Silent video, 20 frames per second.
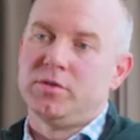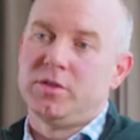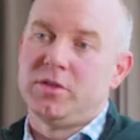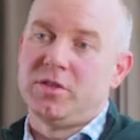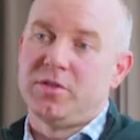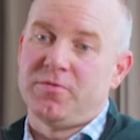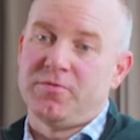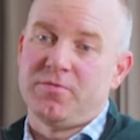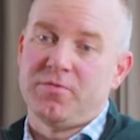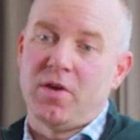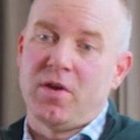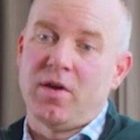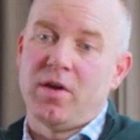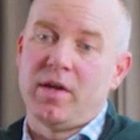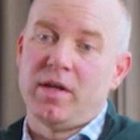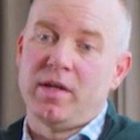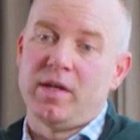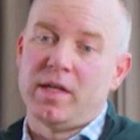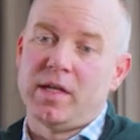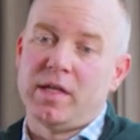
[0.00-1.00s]

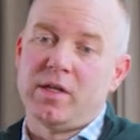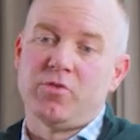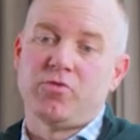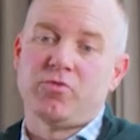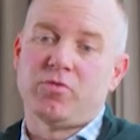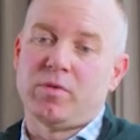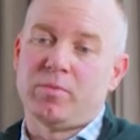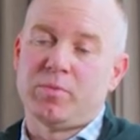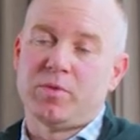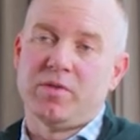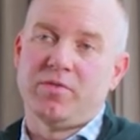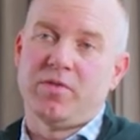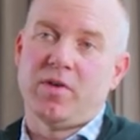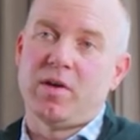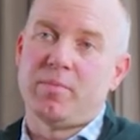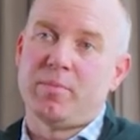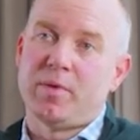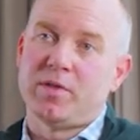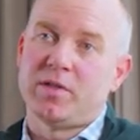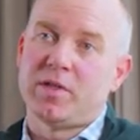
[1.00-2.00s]
define intraoperative
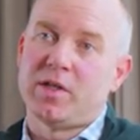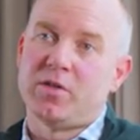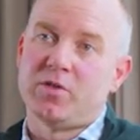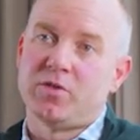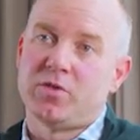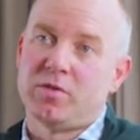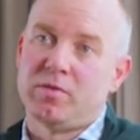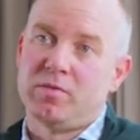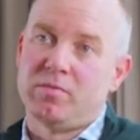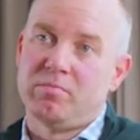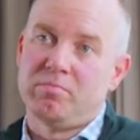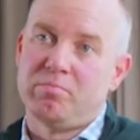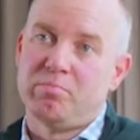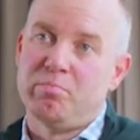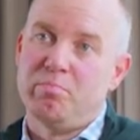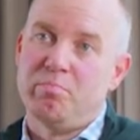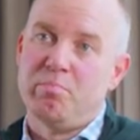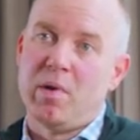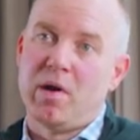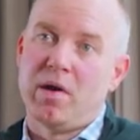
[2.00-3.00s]
hypotension
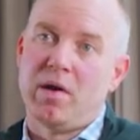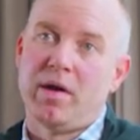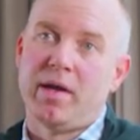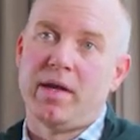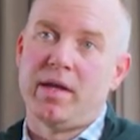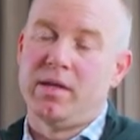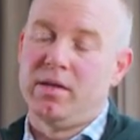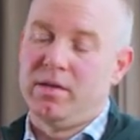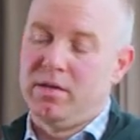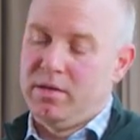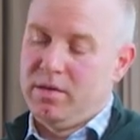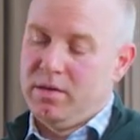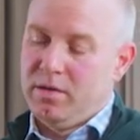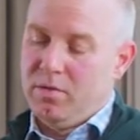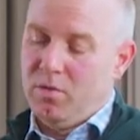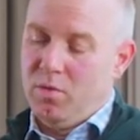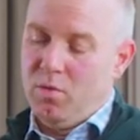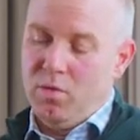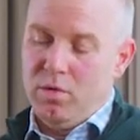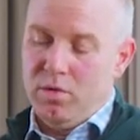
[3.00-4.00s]
by
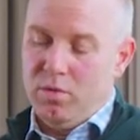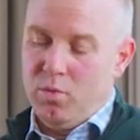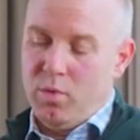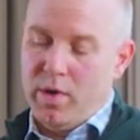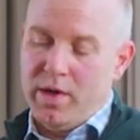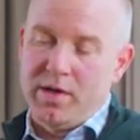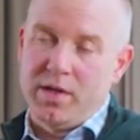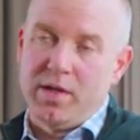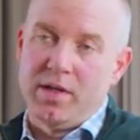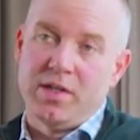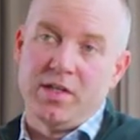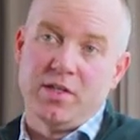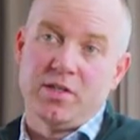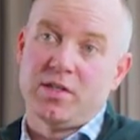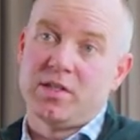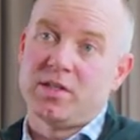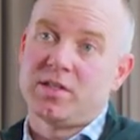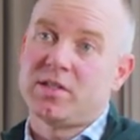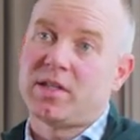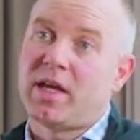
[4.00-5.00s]
when
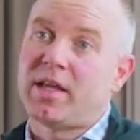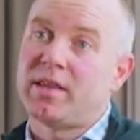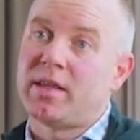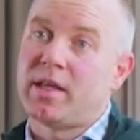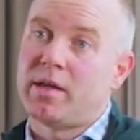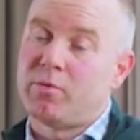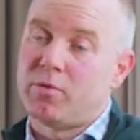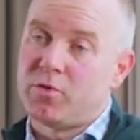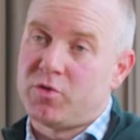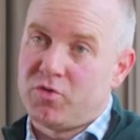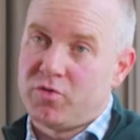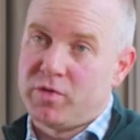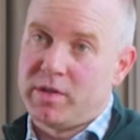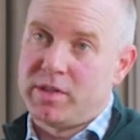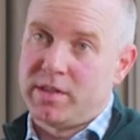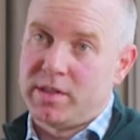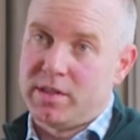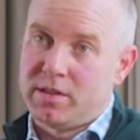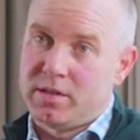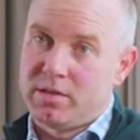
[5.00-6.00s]
anaesthetists said they would
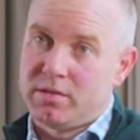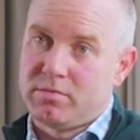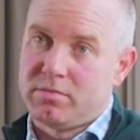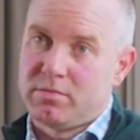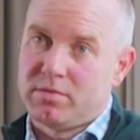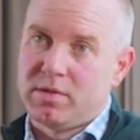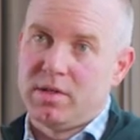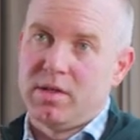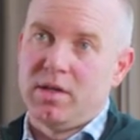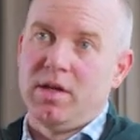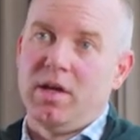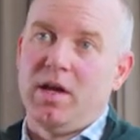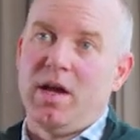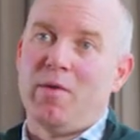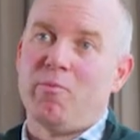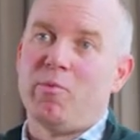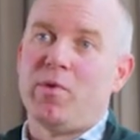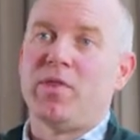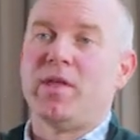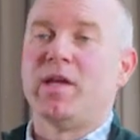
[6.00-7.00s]
treat it
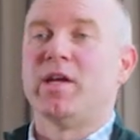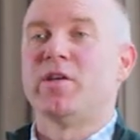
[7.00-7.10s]
and when they